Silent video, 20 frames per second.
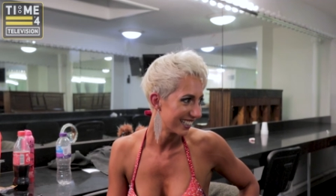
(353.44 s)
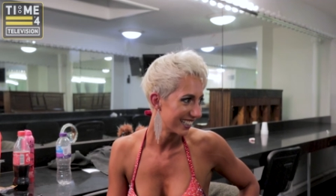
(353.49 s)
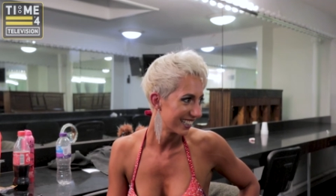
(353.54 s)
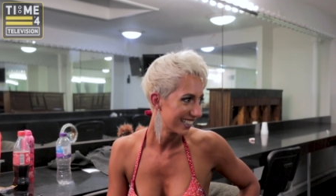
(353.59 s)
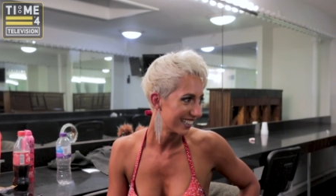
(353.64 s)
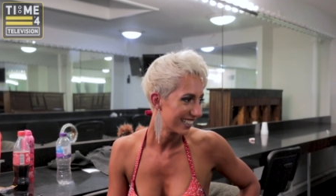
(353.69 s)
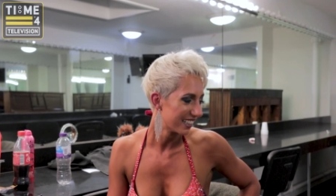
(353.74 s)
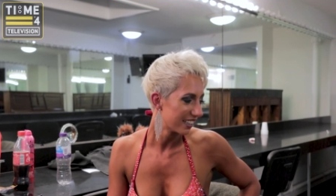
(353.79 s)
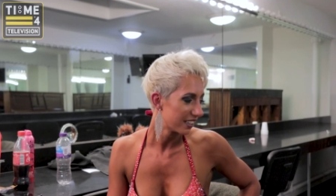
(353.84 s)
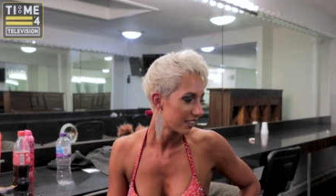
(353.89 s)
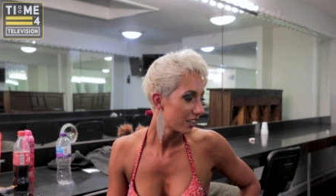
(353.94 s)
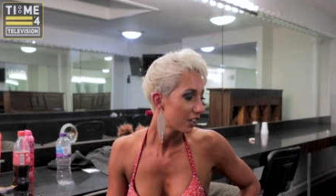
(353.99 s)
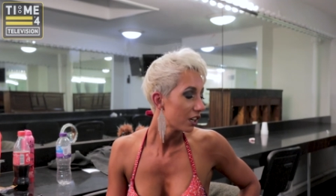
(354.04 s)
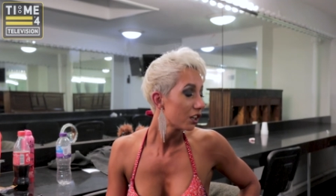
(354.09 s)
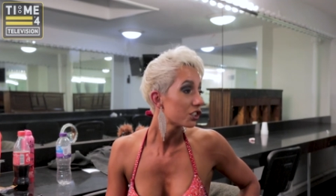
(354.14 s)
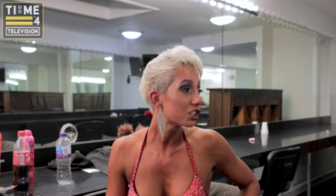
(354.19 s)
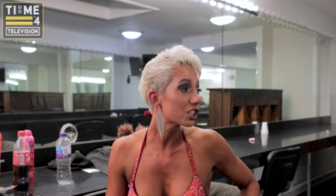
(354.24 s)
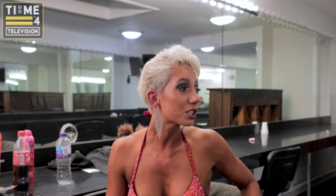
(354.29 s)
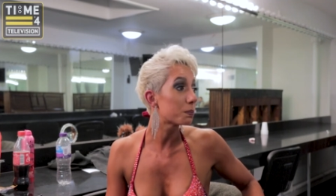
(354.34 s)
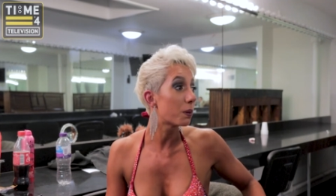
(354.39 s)
Thousand
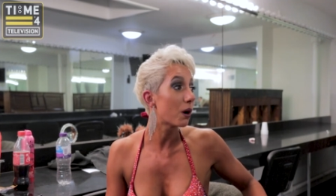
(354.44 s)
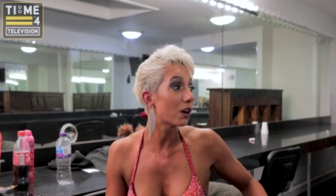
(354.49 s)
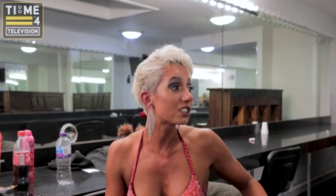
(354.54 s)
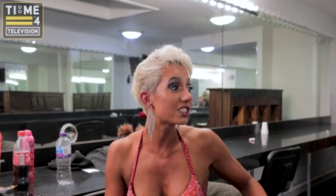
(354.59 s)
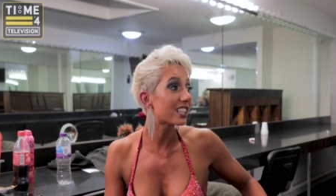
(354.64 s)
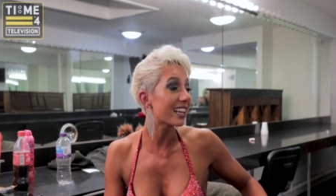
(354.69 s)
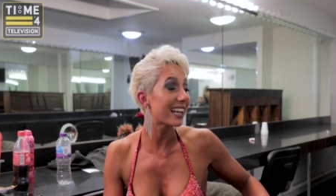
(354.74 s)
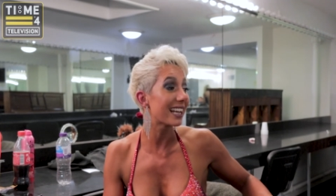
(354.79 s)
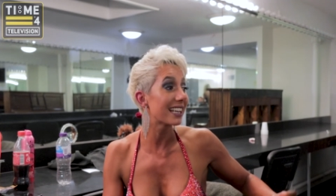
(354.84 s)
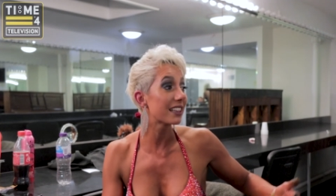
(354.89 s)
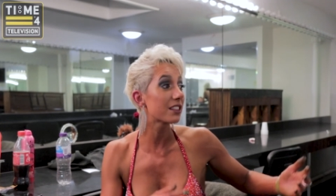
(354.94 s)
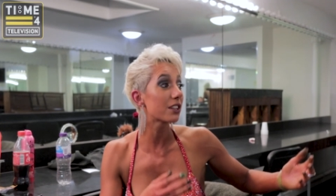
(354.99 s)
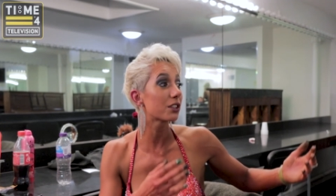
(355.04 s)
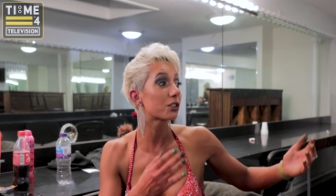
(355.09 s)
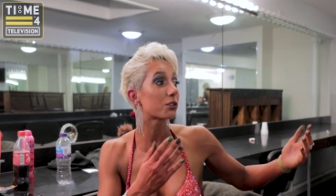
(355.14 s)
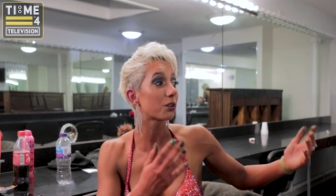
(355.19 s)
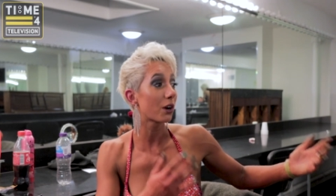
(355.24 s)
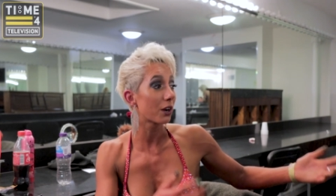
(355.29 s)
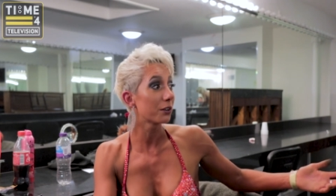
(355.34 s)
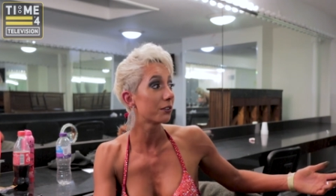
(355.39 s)
feet. Just put it in
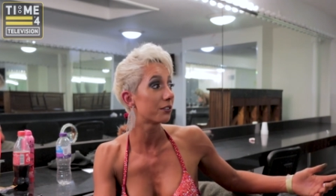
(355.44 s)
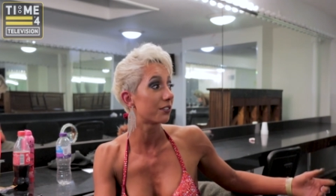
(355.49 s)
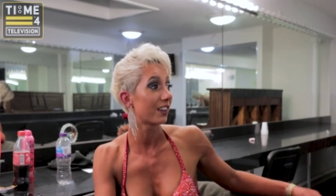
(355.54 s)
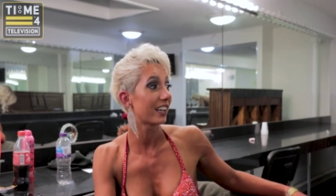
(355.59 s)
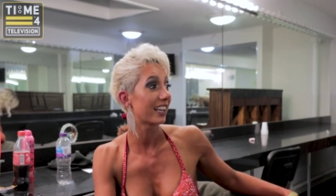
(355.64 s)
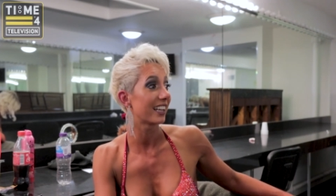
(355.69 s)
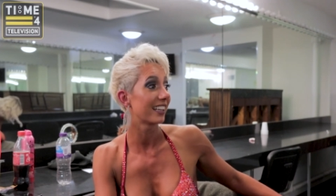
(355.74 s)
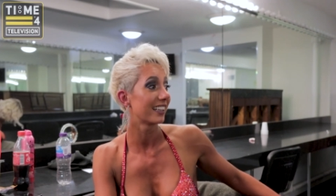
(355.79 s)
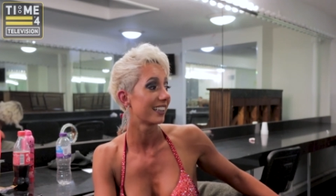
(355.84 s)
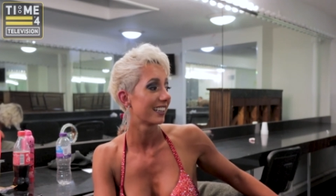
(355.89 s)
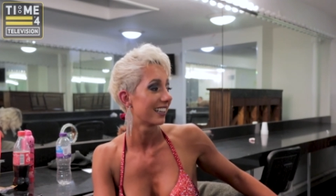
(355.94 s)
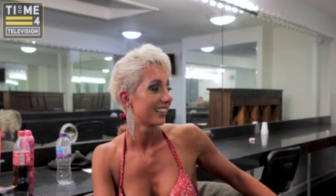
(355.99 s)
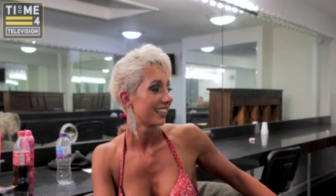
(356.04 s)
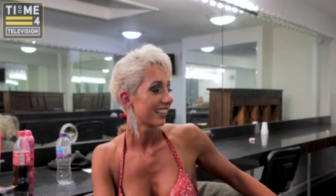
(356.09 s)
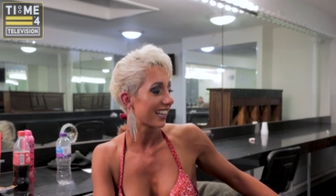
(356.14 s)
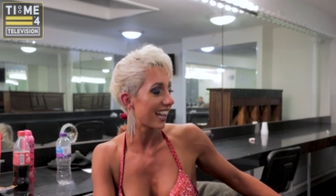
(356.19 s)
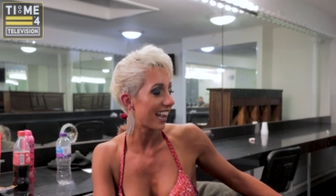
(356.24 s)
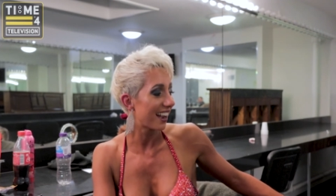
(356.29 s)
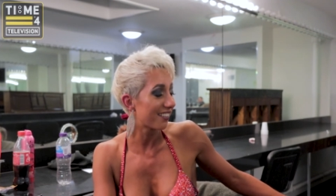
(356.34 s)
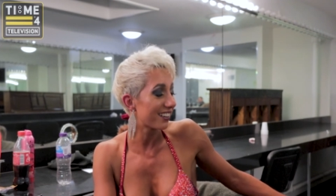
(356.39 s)
the trophy. Sorry.
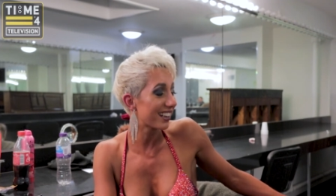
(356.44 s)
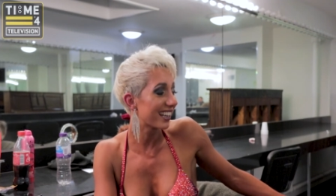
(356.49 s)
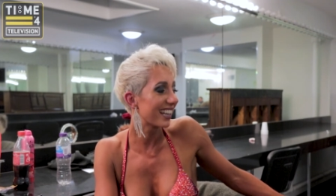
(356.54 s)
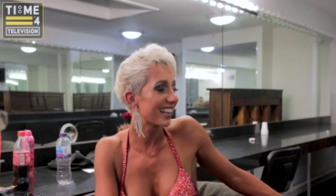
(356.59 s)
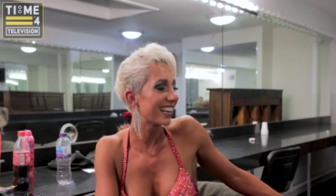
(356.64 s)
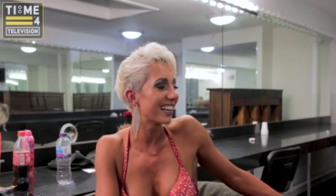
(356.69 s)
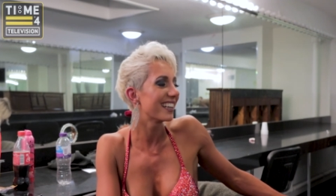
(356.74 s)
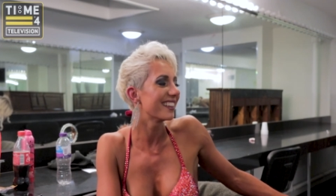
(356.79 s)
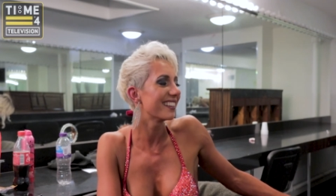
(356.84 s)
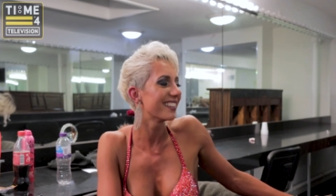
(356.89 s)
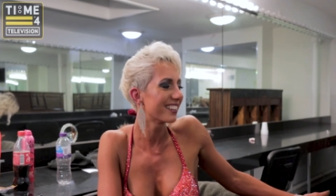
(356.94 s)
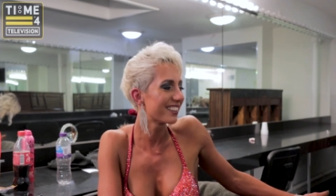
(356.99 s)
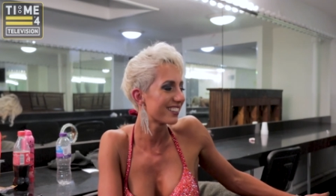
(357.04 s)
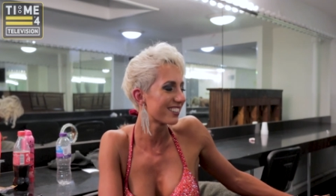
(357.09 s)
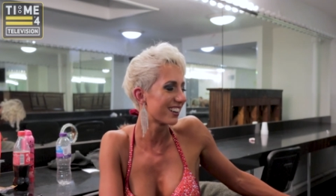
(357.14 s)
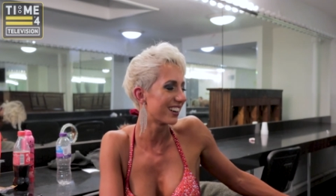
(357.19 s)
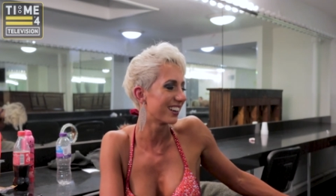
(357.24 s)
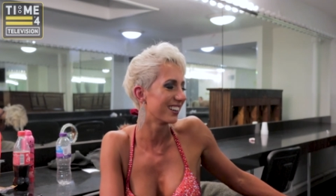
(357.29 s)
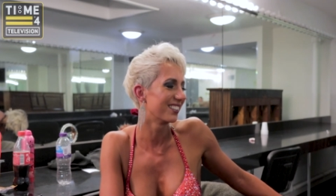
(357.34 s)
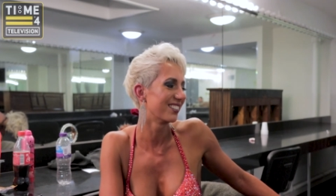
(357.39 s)
Carry it in the
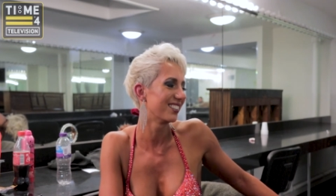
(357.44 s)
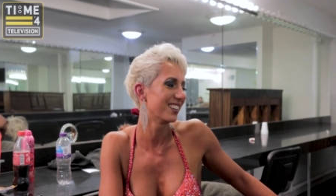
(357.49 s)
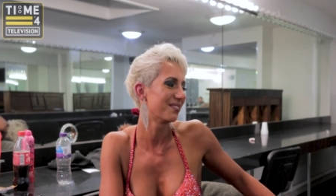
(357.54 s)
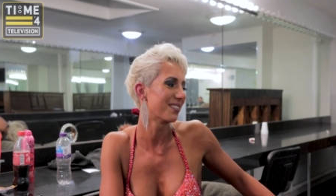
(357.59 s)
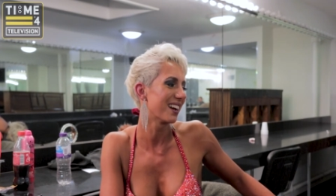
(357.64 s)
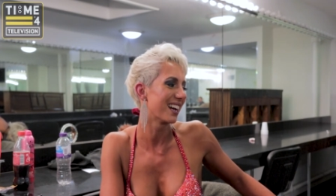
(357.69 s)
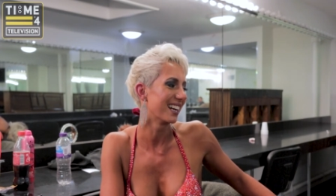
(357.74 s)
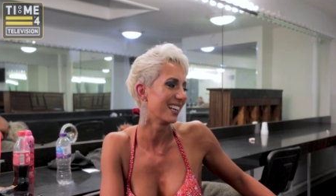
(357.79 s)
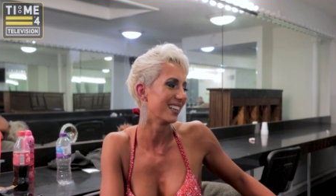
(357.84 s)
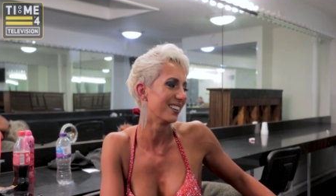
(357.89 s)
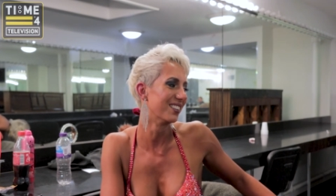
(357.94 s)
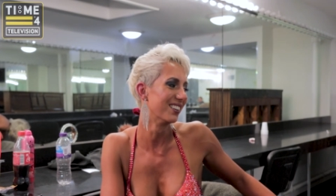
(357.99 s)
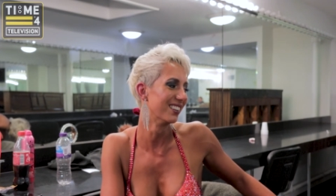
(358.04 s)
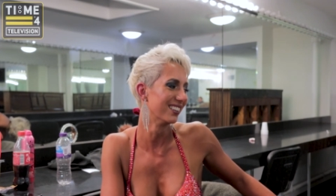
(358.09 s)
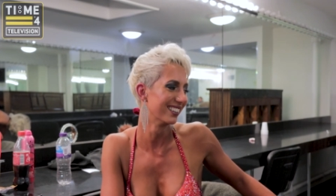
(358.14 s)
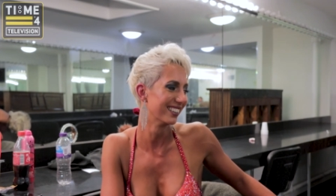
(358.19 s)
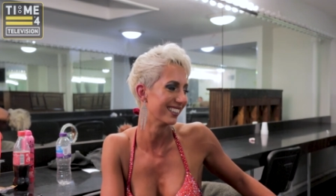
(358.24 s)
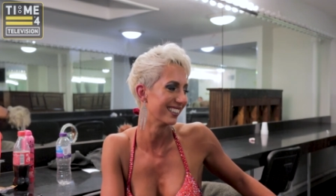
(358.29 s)
trophy, babe.